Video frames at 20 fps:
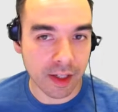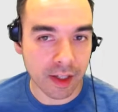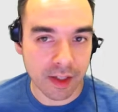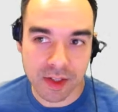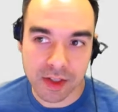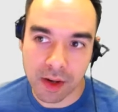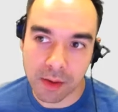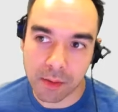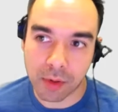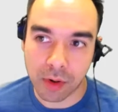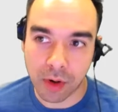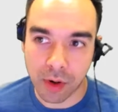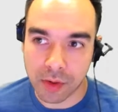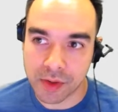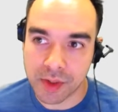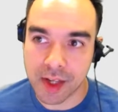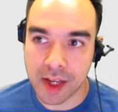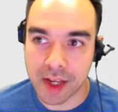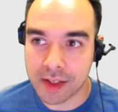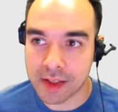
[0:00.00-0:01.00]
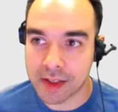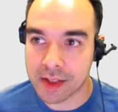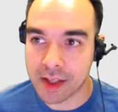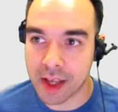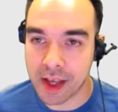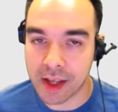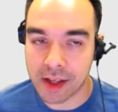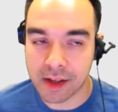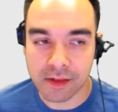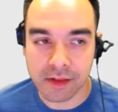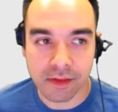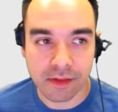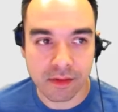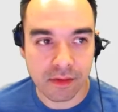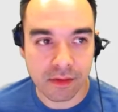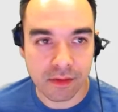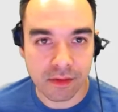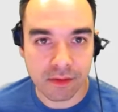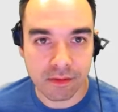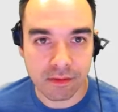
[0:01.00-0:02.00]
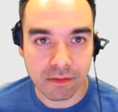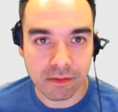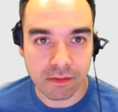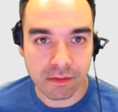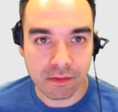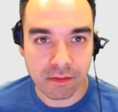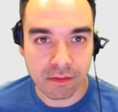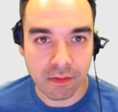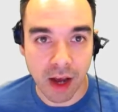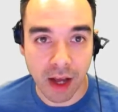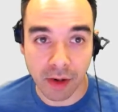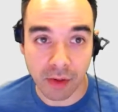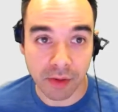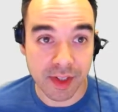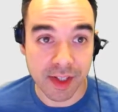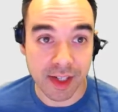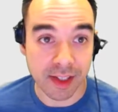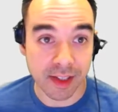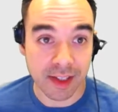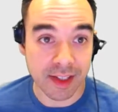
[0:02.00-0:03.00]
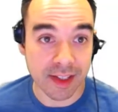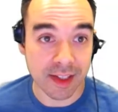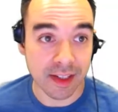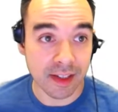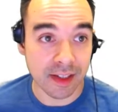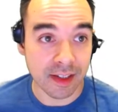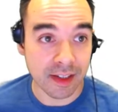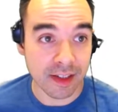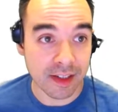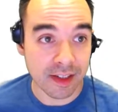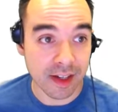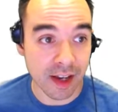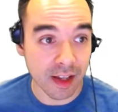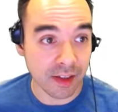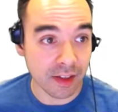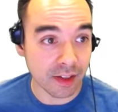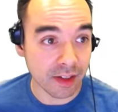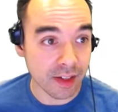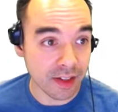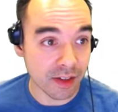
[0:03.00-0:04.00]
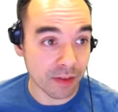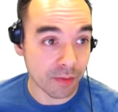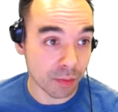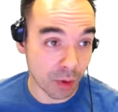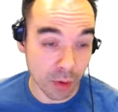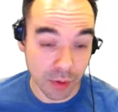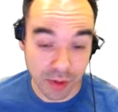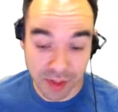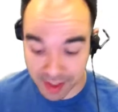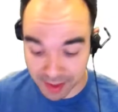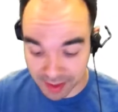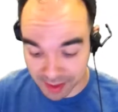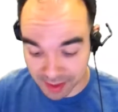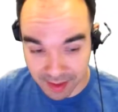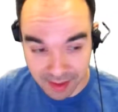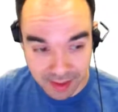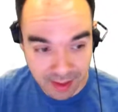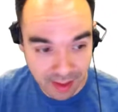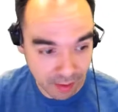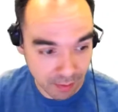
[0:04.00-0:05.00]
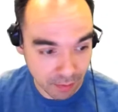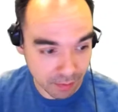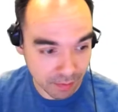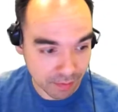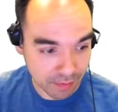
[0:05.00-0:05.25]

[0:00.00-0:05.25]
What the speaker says: a sub process that I don't see listed inside the list of processes that